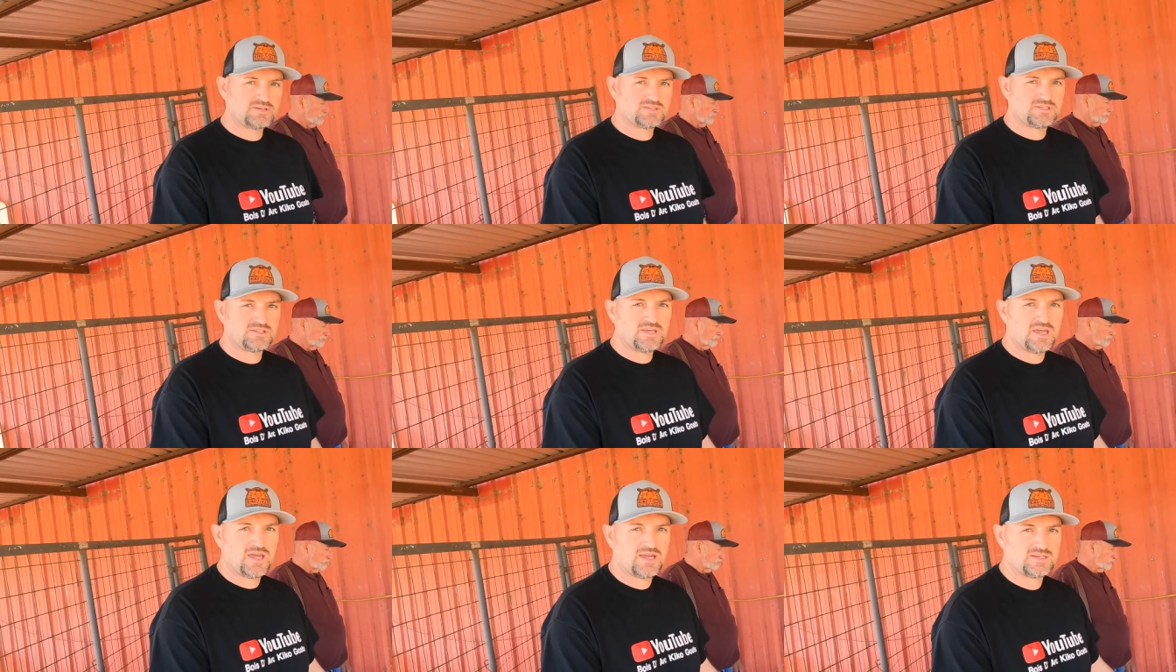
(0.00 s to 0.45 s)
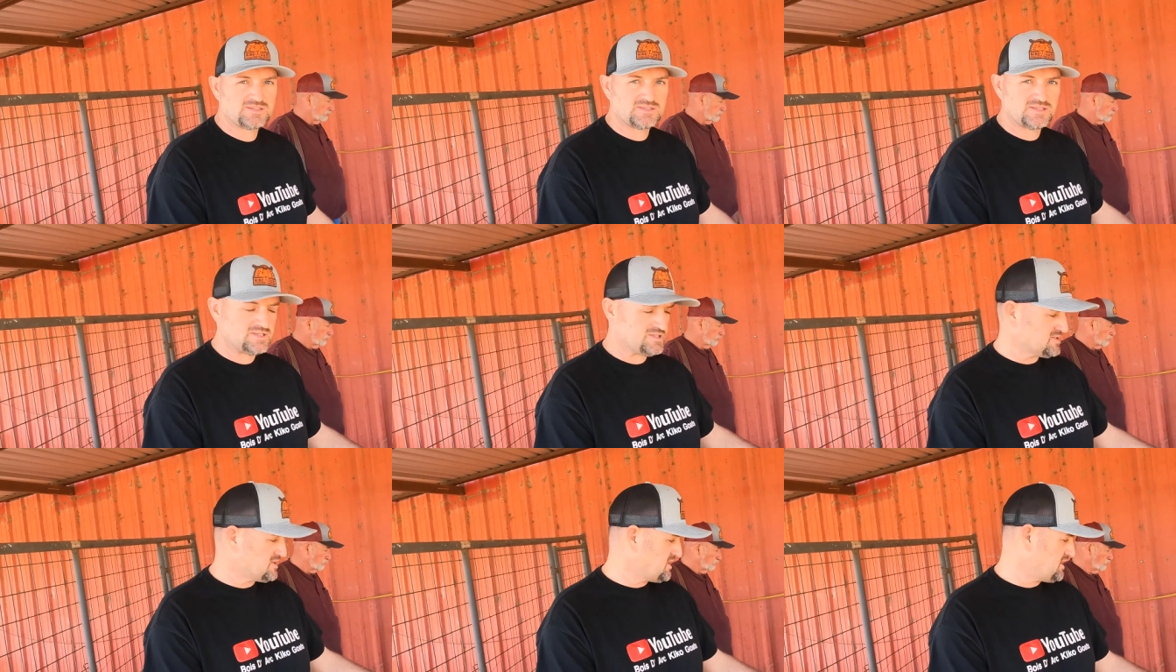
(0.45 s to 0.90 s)
She has
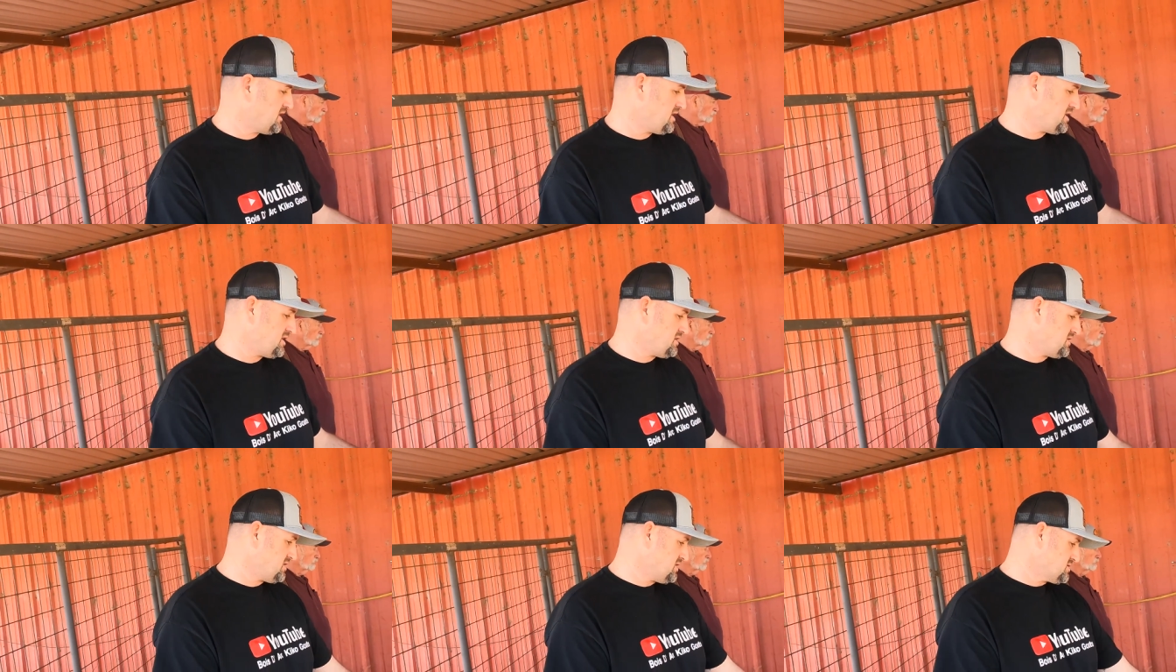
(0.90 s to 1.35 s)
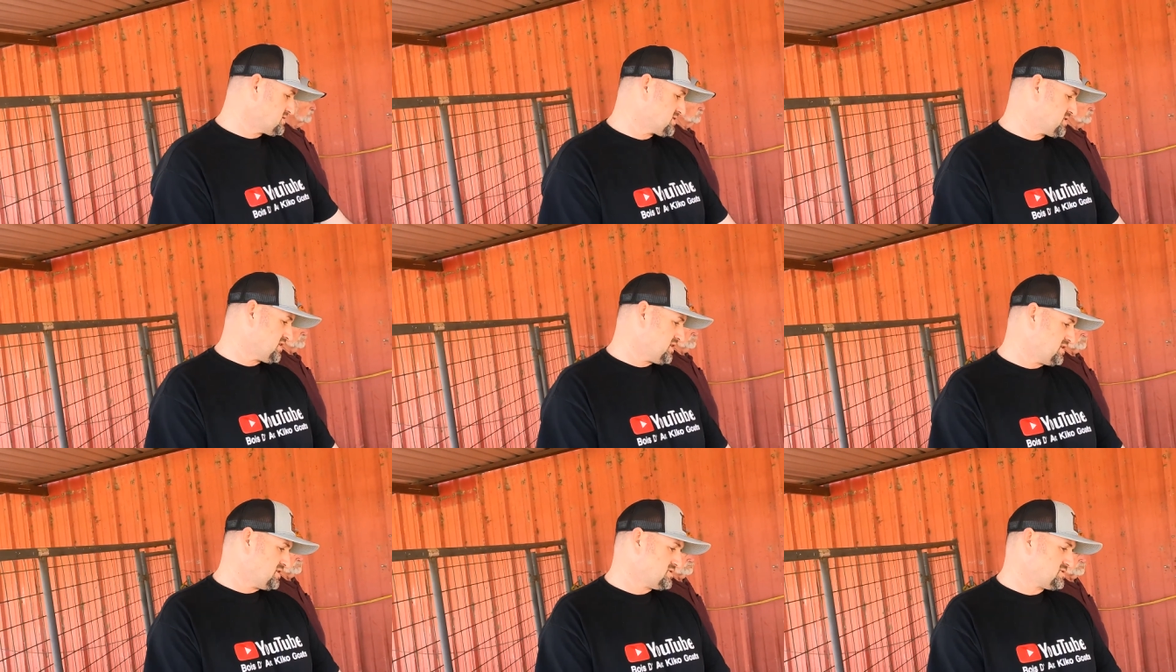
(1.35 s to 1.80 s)
this kid. This
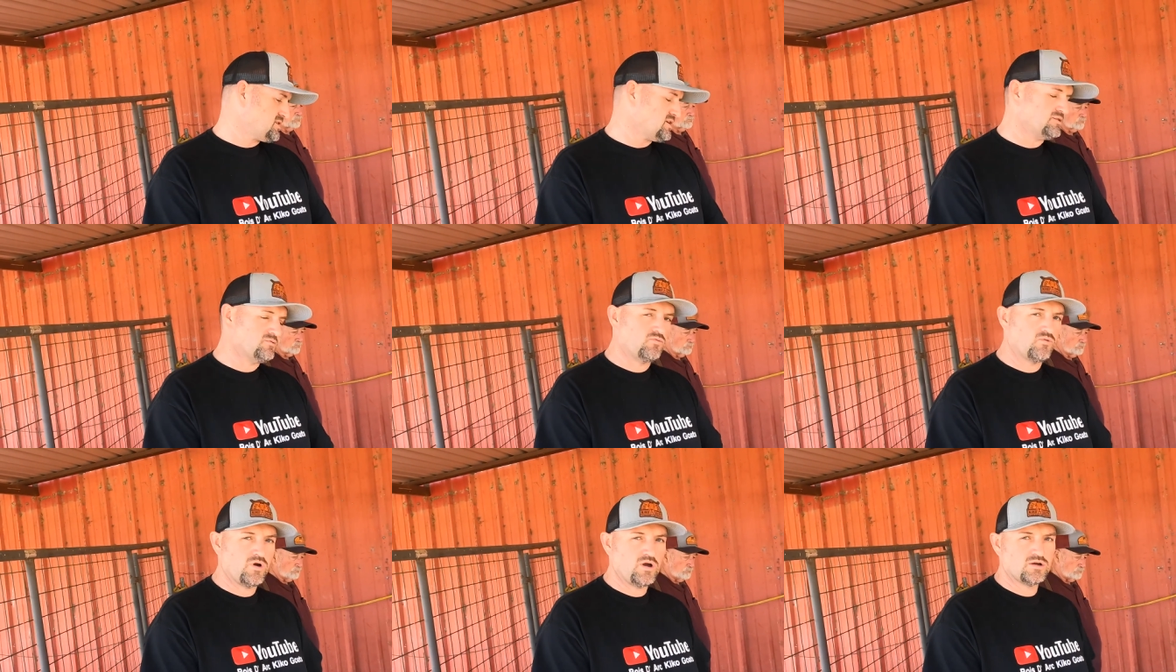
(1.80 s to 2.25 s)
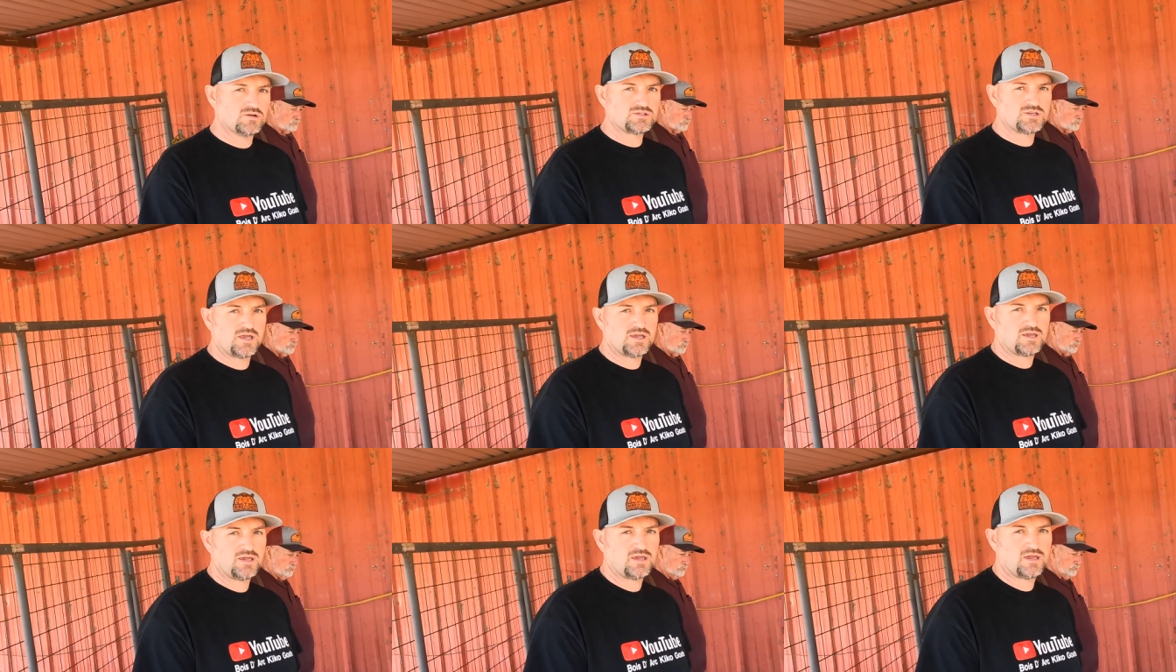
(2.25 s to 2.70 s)
kid is getting well
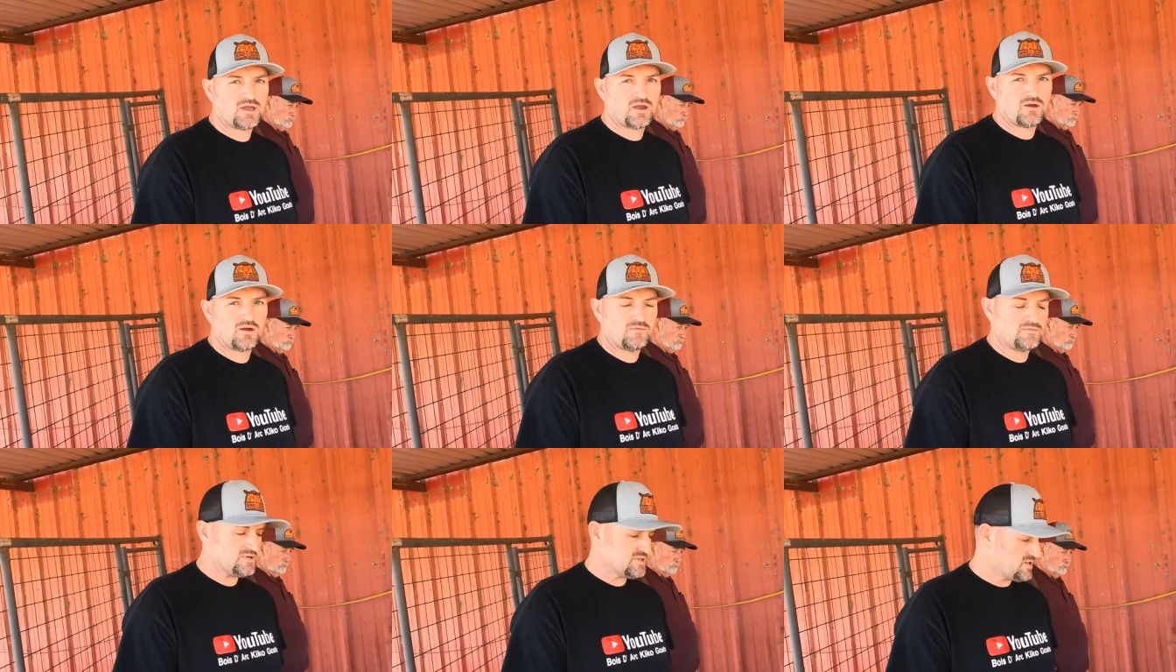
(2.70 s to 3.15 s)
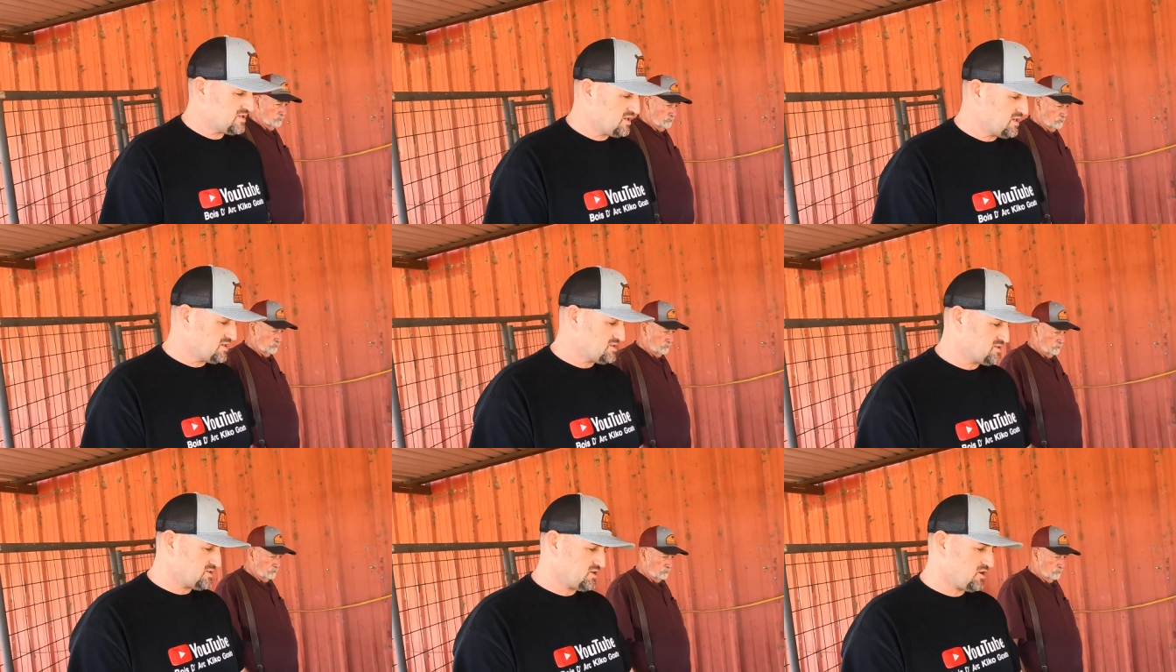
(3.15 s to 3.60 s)
taken care of. This
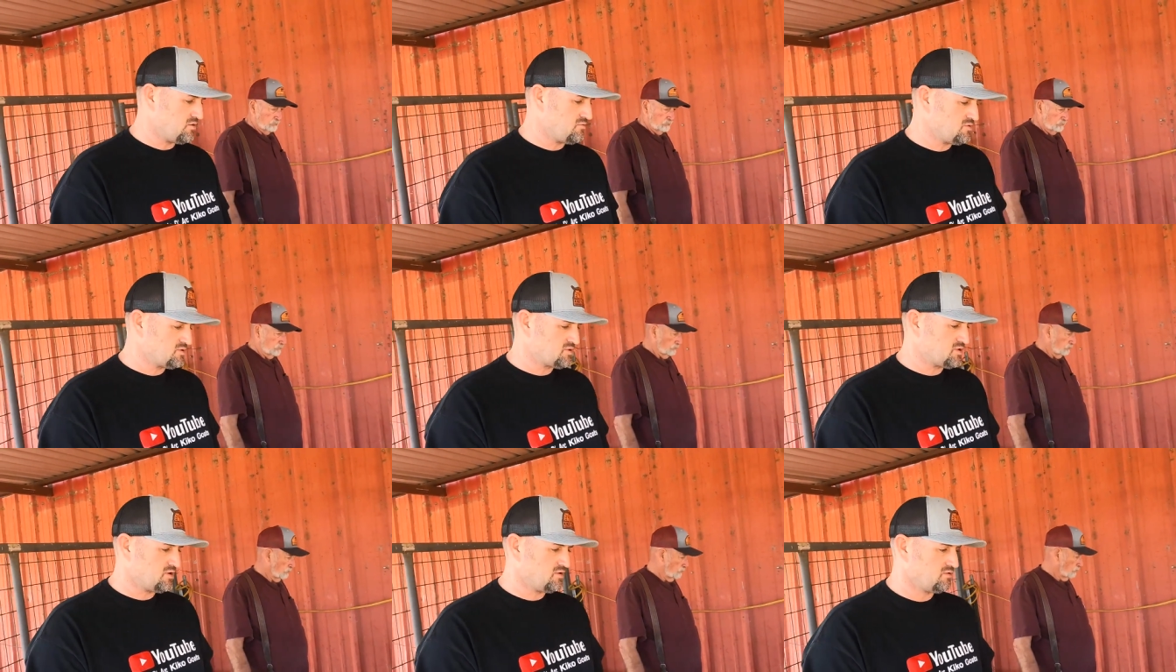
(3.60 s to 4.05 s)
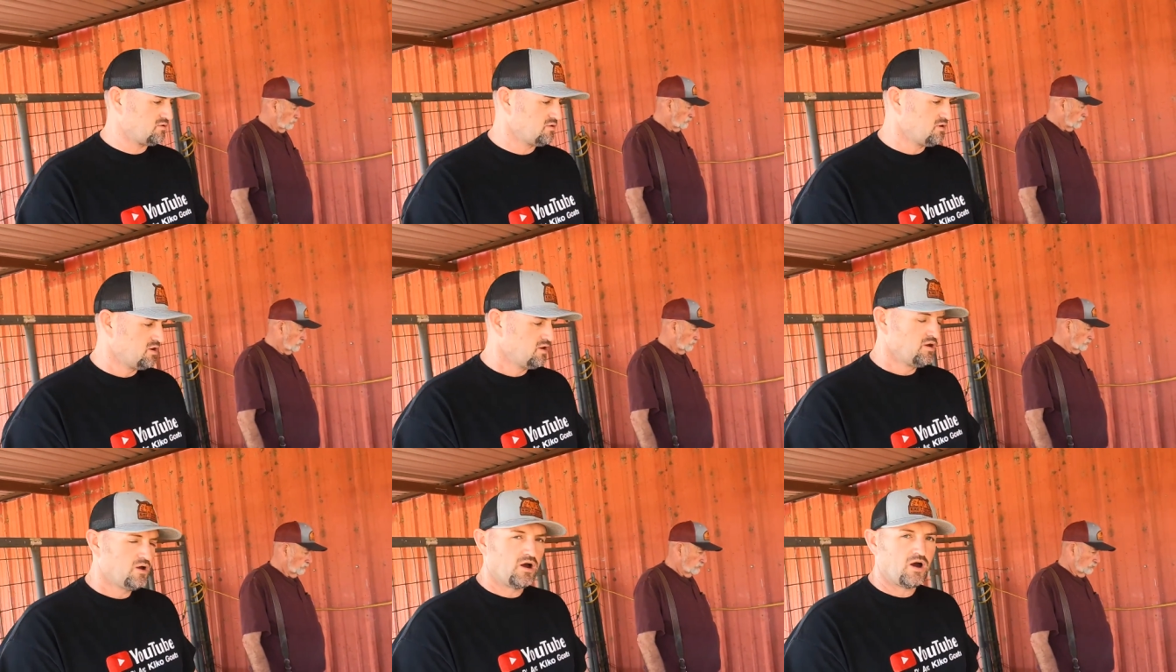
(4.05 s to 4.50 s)
kid's in here with her
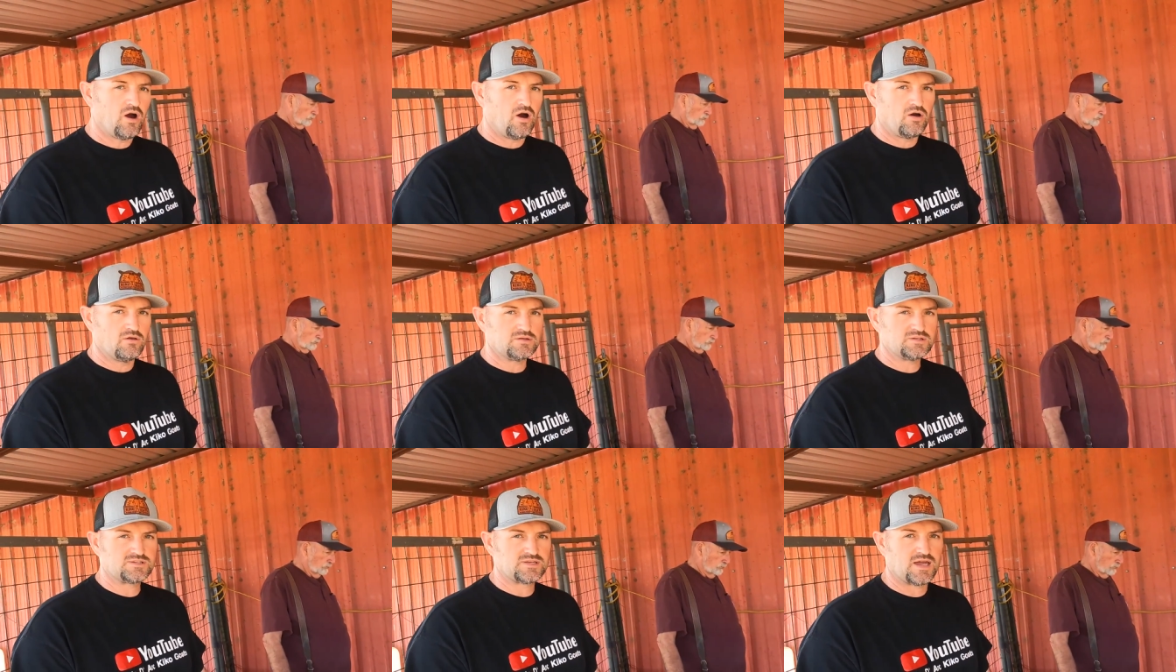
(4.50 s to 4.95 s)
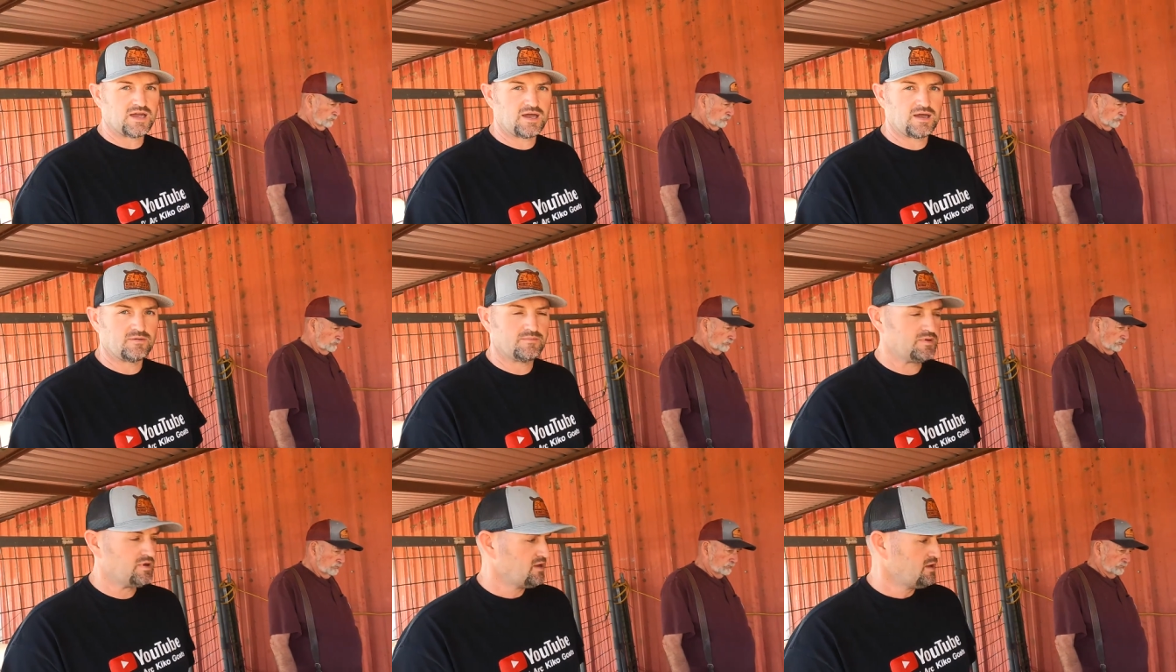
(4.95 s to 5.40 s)
all the
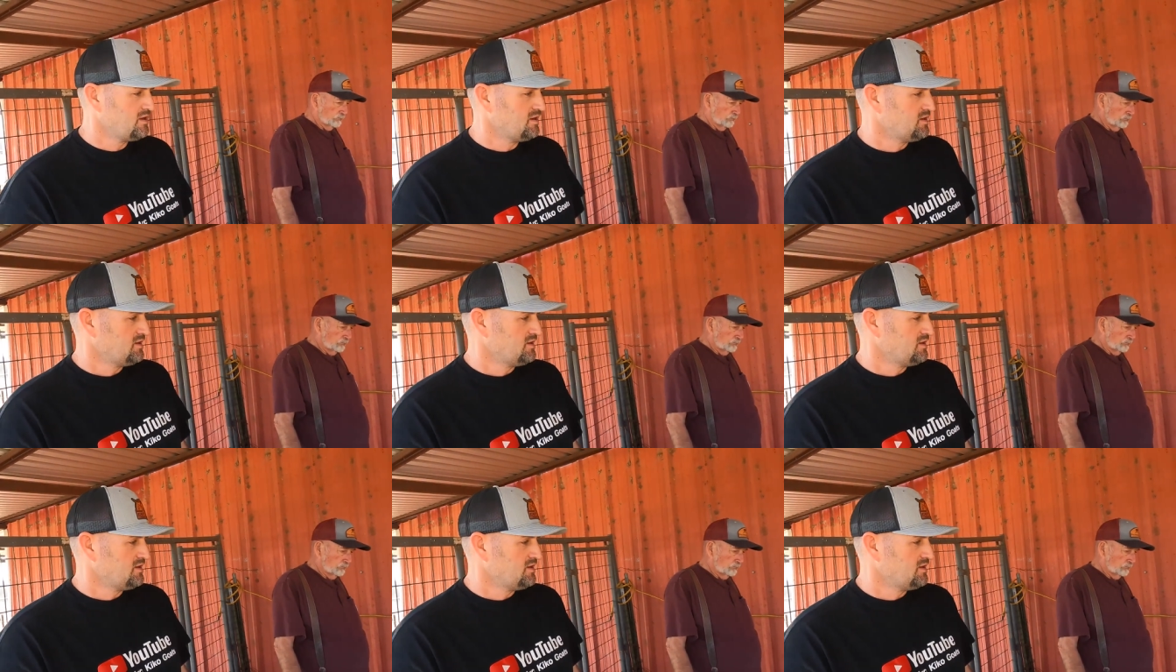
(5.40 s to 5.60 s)
time.